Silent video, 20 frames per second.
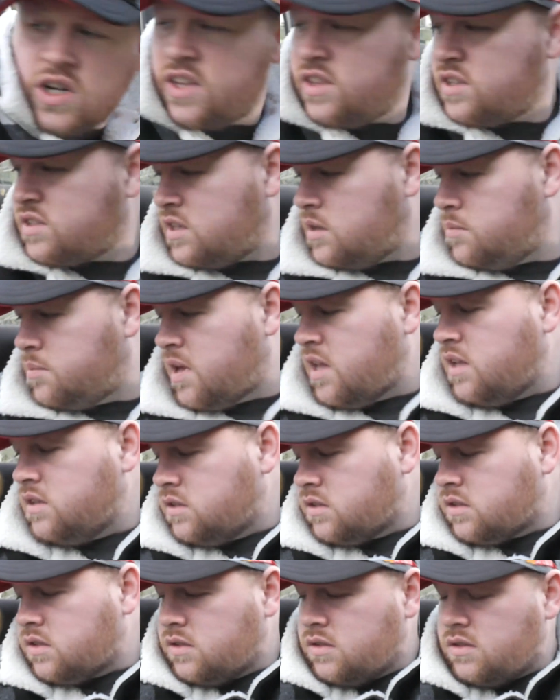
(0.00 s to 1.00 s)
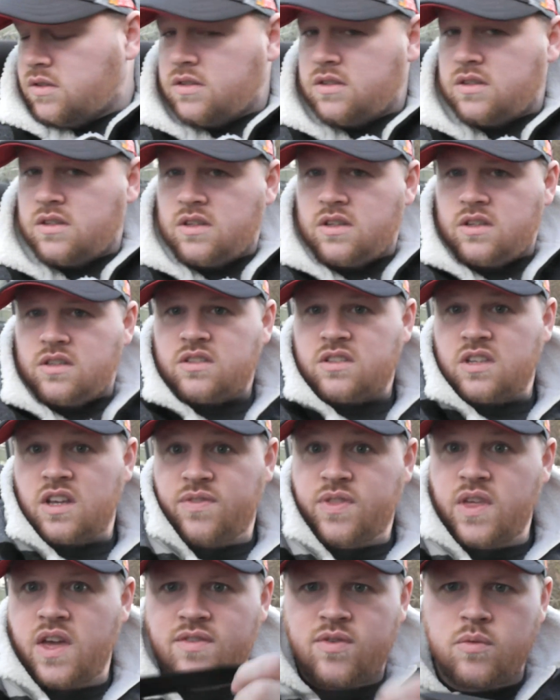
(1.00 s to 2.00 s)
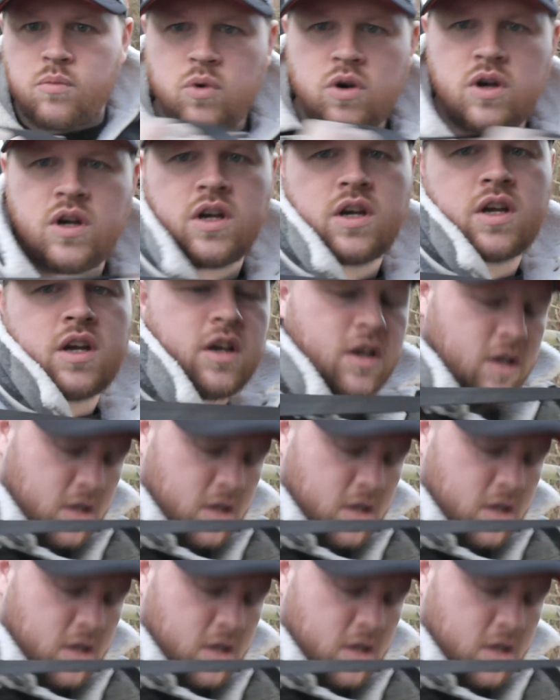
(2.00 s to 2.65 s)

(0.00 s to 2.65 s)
try the seatbelts and see if they even work.